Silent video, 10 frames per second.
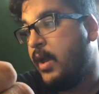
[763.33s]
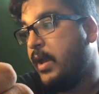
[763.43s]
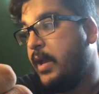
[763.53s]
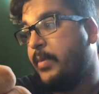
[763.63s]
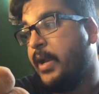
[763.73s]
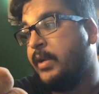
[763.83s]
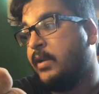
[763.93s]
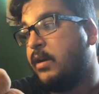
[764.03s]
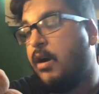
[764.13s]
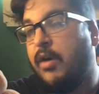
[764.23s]
yeah, man,
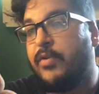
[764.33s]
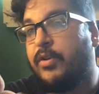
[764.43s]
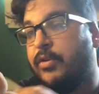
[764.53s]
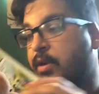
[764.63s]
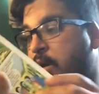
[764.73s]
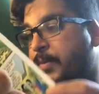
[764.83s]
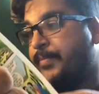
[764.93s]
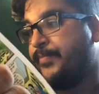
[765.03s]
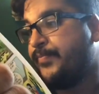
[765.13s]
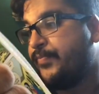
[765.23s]
like all their
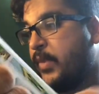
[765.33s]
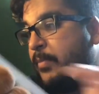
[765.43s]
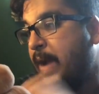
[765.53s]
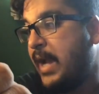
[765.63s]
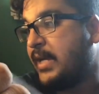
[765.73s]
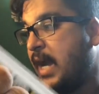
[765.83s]
bad